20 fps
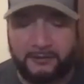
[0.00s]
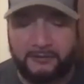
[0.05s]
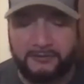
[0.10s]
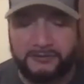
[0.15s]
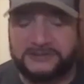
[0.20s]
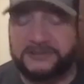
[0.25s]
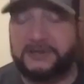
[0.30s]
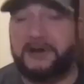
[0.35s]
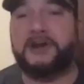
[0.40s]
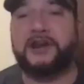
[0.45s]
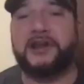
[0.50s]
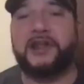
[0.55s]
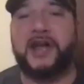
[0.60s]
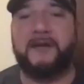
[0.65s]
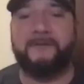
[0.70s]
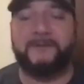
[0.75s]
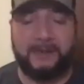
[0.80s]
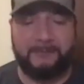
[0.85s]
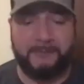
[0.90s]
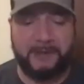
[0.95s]
who started
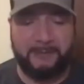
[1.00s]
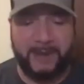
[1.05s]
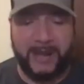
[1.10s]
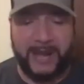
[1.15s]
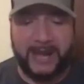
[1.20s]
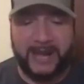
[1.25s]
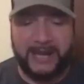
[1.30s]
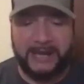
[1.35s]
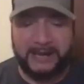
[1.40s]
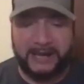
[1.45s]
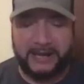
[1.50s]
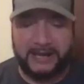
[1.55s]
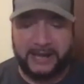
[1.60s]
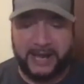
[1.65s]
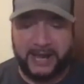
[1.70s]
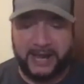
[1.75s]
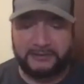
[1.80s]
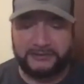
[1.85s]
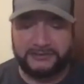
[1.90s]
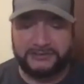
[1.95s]
off MMA, and
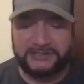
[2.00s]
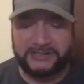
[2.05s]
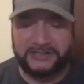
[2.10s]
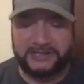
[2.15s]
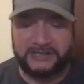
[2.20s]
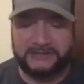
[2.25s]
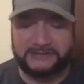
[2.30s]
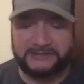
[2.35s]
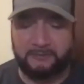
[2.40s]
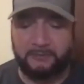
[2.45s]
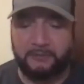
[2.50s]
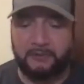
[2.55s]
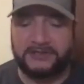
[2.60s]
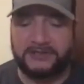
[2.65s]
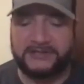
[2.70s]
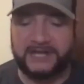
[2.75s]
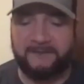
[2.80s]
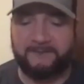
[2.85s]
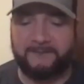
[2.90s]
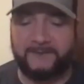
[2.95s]
now she is a Muay
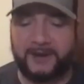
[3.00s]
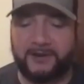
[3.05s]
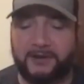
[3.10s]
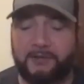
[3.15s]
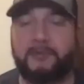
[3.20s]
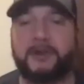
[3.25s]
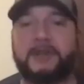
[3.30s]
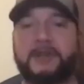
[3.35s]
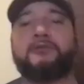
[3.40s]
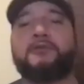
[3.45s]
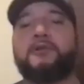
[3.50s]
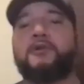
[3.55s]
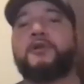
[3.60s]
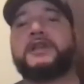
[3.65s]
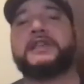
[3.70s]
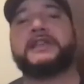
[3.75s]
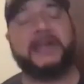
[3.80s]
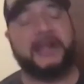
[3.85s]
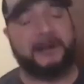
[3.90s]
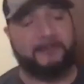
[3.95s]
Thai fighter with
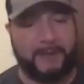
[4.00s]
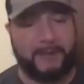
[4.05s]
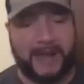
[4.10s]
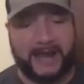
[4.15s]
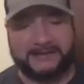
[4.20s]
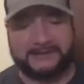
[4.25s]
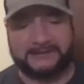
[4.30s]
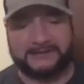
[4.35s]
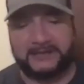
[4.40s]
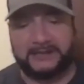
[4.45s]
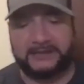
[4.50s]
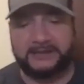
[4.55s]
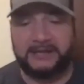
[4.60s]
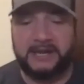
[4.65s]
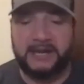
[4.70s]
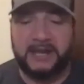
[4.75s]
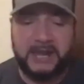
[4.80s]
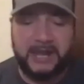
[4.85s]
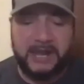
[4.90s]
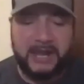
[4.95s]
Glory Kickboxing.
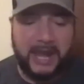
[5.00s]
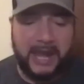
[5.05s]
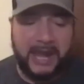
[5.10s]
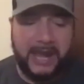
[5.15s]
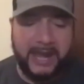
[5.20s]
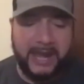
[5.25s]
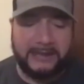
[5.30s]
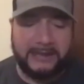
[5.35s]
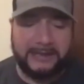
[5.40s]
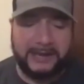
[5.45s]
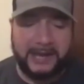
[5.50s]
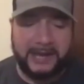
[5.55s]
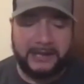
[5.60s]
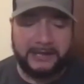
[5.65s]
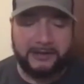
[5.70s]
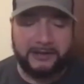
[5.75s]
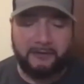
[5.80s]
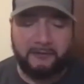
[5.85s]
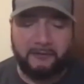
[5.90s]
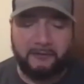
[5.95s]
And, uh,
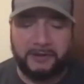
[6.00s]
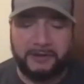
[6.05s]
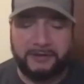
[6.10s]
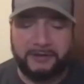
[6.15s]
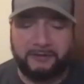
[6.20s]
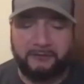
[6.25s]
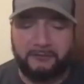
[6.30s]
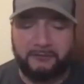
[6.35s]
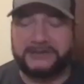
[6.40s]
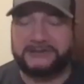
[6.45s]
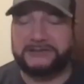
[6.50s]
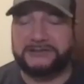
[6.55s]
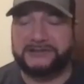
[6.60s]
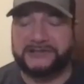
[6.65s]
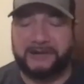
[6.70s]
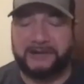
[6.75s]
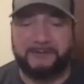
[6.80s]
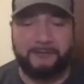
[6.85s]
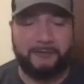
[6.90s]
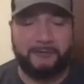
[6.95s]
you know, one of the questions
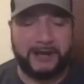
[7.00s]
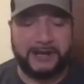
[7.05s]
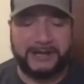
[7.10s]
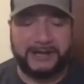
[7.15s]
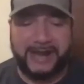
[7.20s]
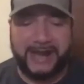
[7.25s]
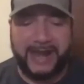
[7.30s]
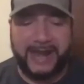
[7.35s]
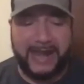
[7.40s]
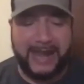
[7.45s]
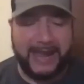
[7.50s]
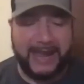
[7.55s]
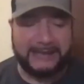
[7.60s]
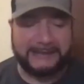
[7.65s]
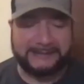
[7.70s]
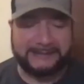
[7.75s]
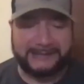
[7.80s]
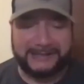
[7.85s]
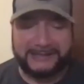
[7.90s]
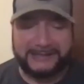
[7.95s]
that we wanted to
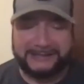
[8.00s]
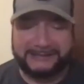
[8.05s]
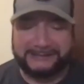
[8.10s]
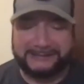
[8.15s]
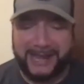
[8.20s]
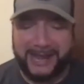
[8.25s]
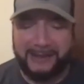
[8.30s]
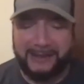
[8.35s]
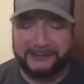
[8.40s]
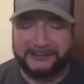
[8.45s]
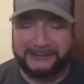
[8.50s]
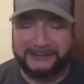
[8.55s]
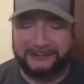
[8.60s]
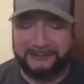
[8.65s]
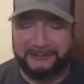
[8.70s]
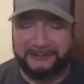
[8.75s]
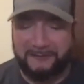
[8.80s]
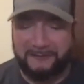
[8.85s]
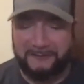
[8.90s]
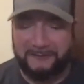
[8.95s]
ask is how does a
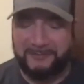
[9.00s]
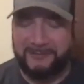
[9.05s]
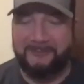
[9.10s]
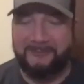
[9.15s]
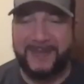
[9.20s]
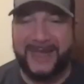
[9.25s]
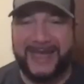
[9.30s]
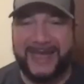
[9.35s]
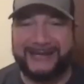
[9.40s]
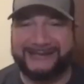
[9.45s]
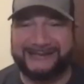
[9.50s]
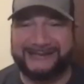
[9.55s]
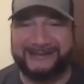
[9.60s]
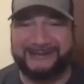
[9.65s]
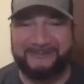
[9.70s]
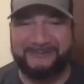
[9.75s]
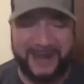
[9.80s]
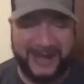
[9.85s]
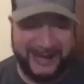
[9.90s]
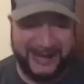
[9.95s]
girl from the
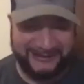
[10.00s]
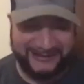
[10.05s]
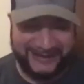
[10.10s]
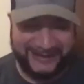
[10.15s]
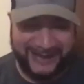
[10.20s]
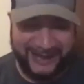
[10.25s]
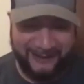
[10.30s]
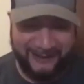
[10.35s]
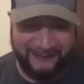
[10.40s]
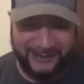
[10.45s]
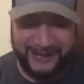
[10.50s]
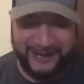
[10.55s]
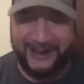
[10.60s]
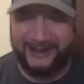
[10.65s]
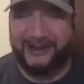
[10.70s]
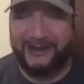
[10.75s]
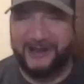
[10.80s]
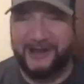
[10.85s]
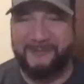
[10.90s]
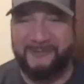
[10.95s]
Madison Mayodan
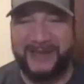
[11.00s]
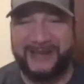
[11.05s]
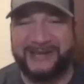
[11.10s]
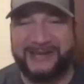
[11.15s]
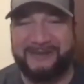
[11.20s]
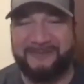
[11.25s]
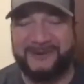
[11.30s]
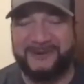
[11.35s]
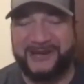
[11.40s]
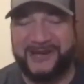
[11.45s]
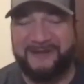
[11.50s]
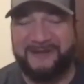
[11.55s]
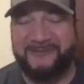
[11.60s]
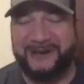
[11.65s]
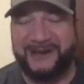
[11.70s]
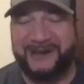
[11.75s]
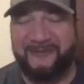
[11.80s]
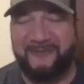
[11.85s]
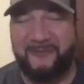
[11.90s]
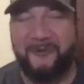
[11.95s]
area um, end up
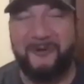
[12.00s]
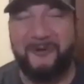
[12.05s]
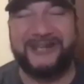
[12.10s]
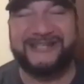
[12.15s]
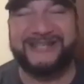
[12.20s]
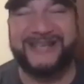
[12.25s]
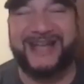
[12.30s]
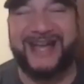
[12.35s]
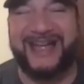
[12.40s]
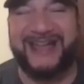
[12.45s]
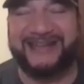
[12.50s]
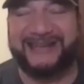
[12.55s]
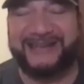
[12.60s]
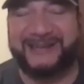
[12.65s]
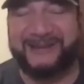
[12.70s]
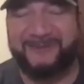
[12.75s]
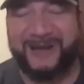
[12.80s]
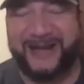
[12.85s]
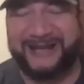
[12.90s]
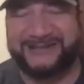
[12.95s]
becoming a Muay Thai
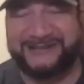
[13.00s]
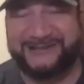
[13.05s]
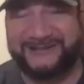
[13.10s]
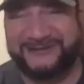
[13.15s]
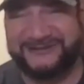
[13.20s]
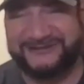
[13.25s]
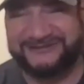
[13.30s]
kickboxer?